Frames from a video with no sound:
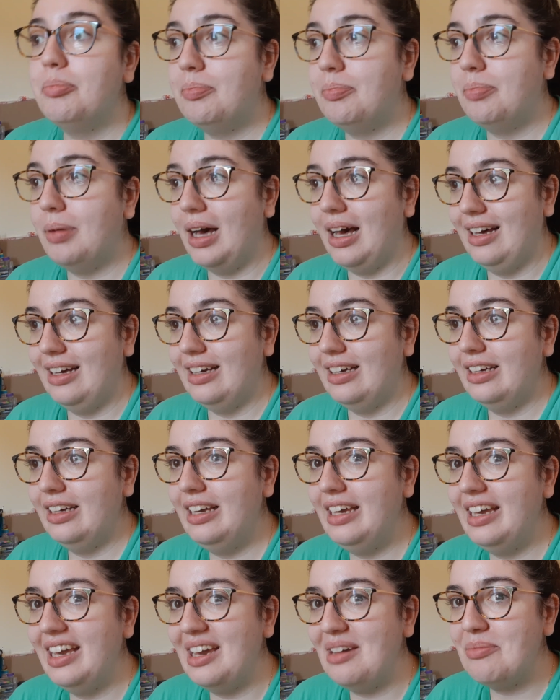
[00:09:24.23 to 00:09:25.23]
But
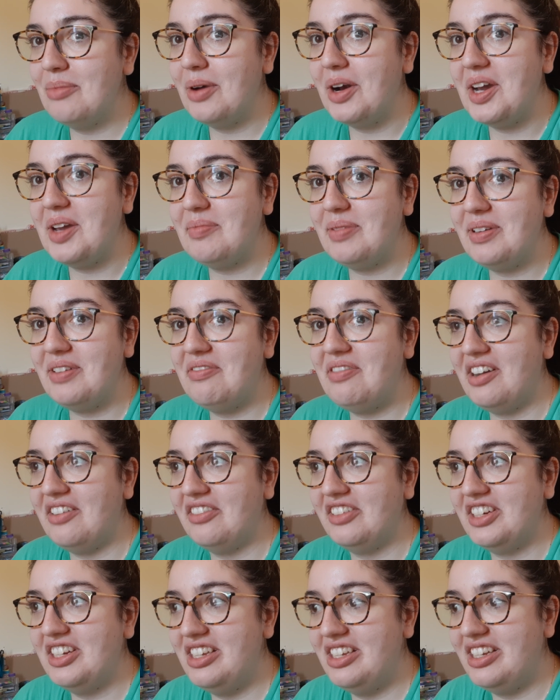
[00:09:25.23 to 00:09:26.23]
it might be
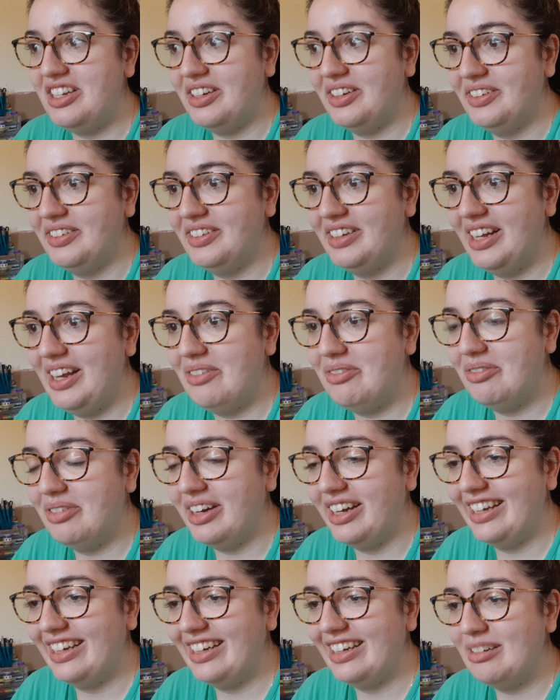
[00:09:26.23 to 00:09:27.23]
very soon if
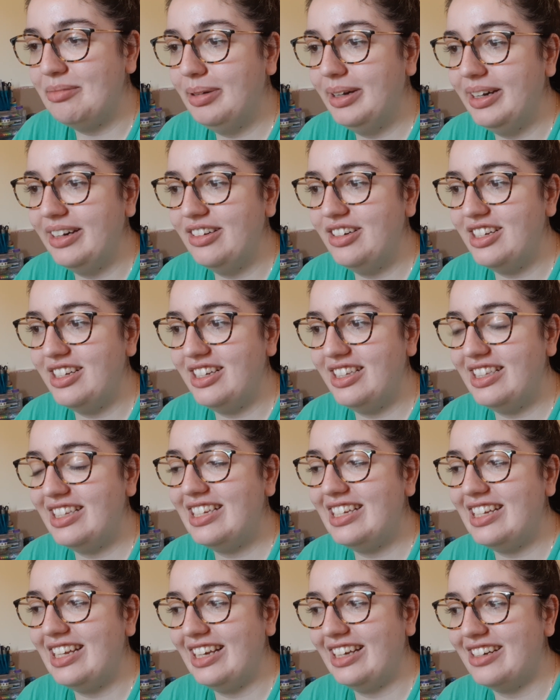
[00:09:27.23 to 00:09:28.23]
I can purchase the
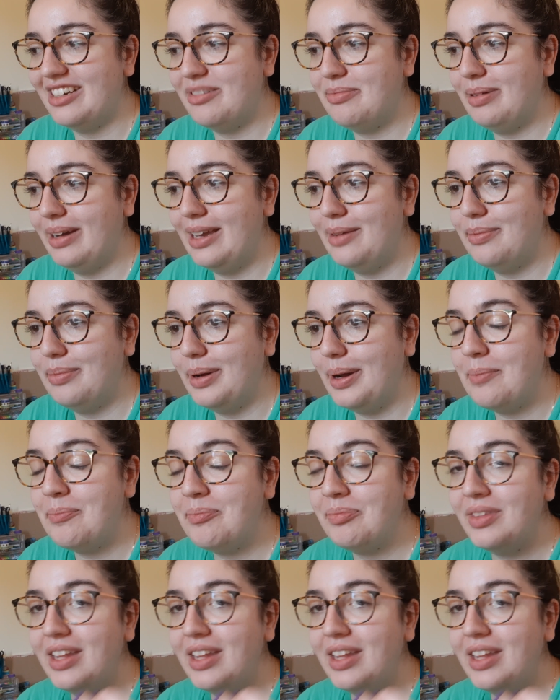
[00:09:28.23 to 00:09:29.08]
sticker paper.